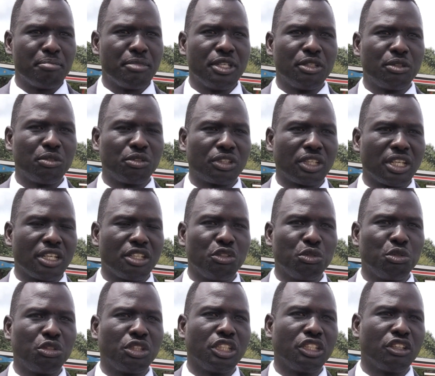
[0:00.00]
mean to say
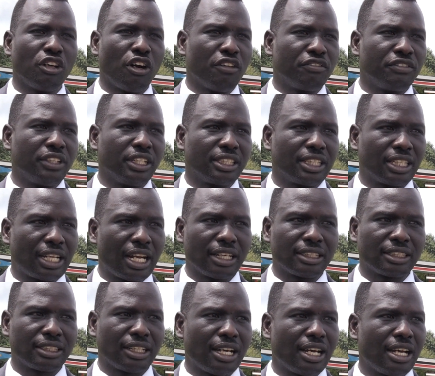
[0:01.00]
using of the
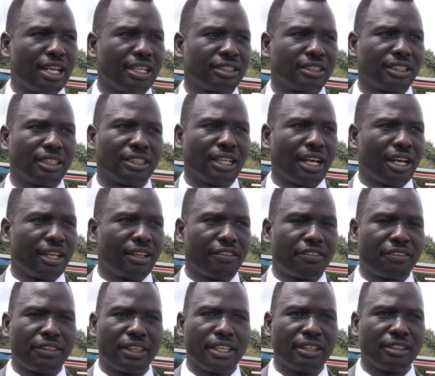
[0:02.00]
tractors and other
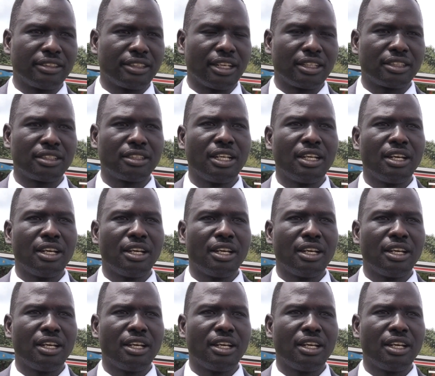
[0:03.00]
things that